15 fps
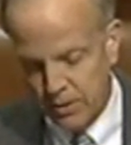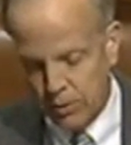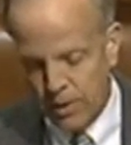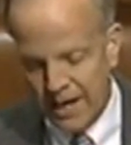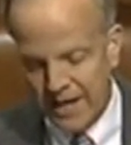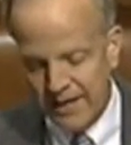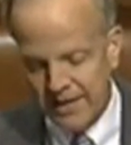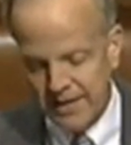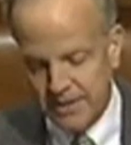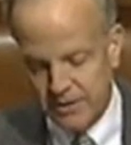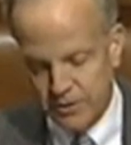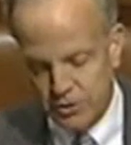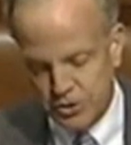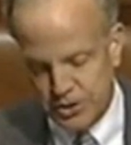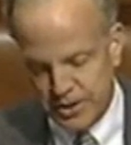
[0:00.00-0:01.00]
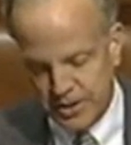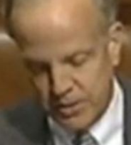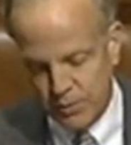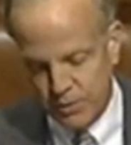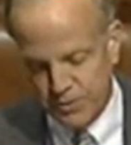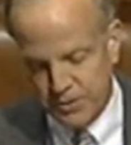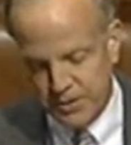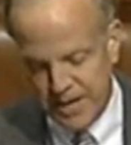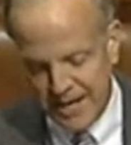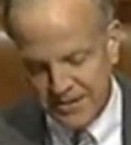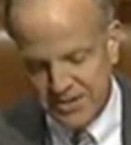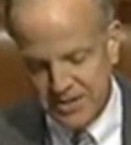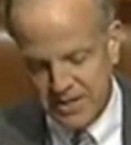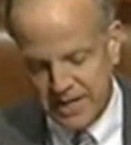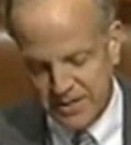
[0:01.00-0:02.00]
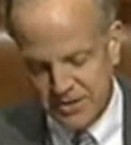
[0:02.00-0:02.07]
quietly negotiated with the Nazi